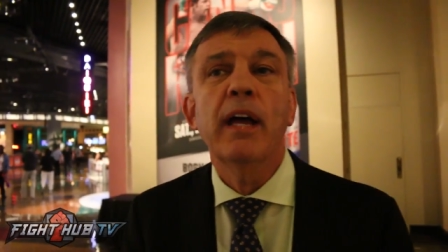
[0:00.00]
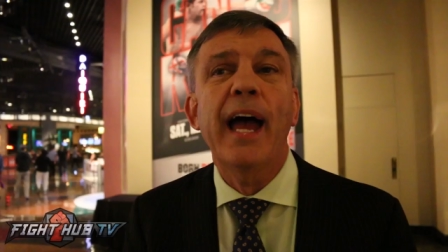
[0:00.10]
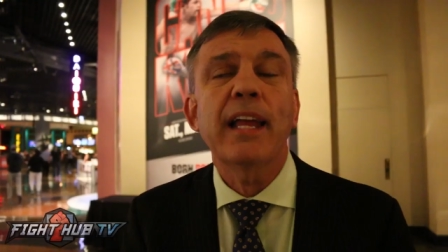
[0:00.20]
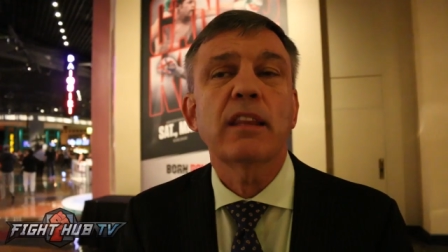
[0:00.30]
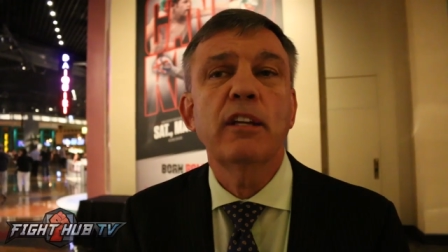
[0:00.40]

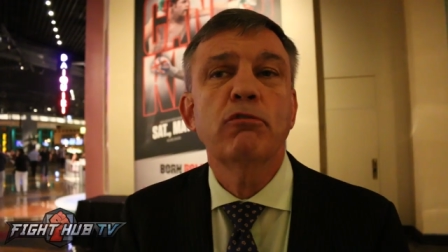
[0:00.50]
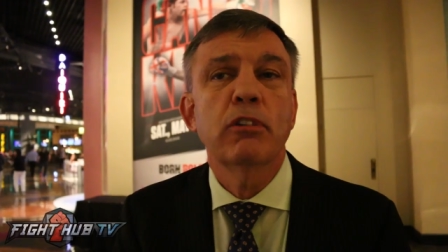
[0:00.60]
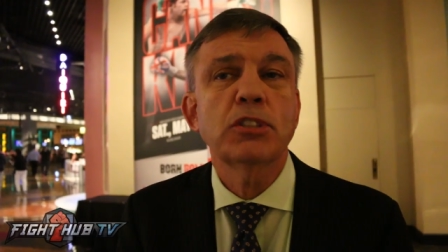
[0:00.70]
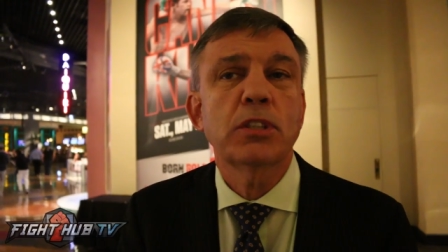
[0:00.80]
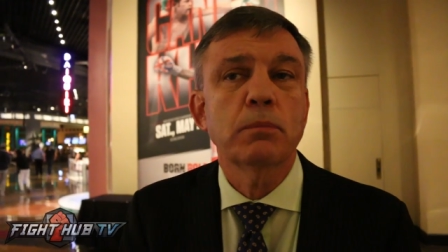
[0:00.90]
athlete
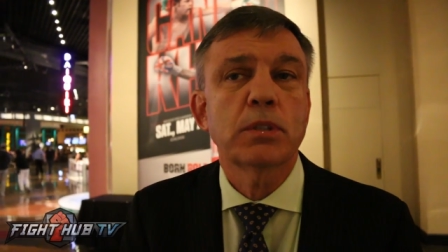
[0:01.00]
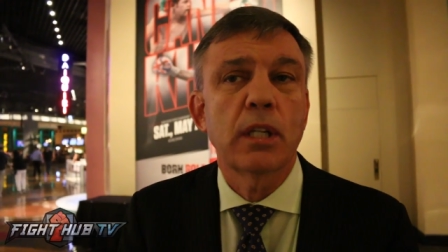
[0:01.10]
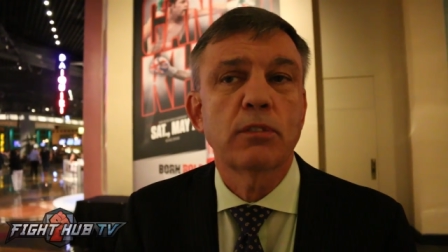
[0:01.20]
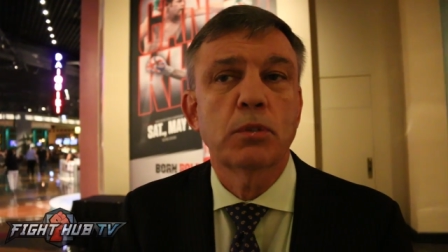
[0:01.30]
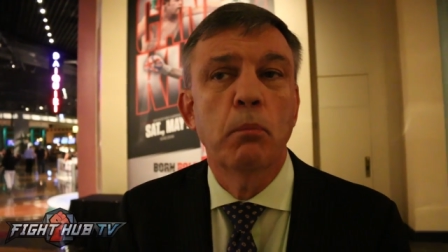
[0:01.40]
risks
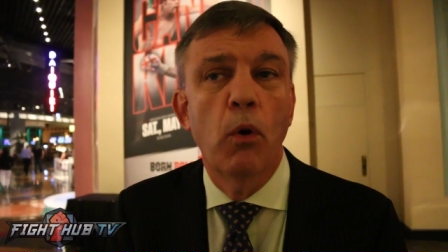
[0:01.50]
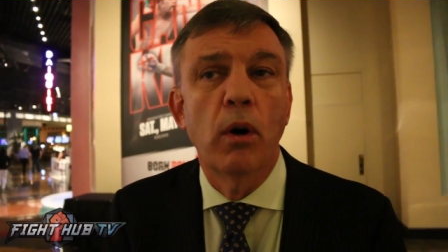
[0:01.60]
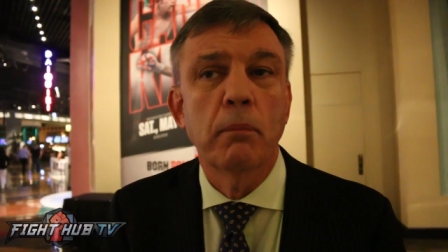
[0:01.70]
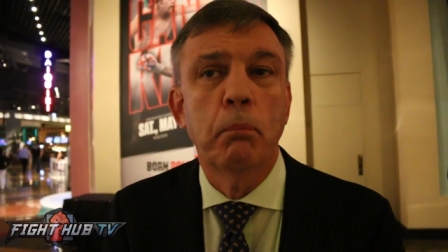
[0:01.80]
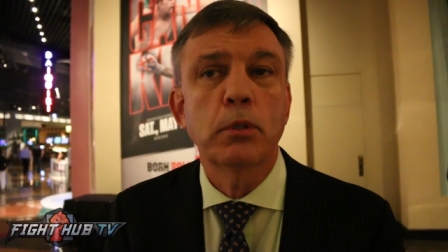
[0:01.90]
themselves
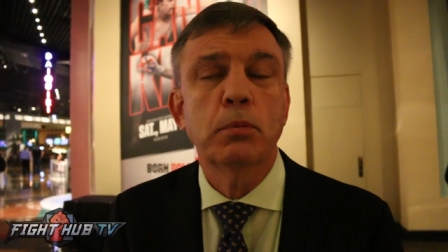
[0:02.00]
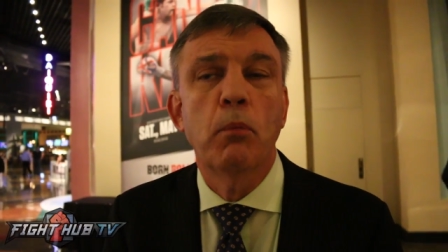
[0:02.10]
more and puts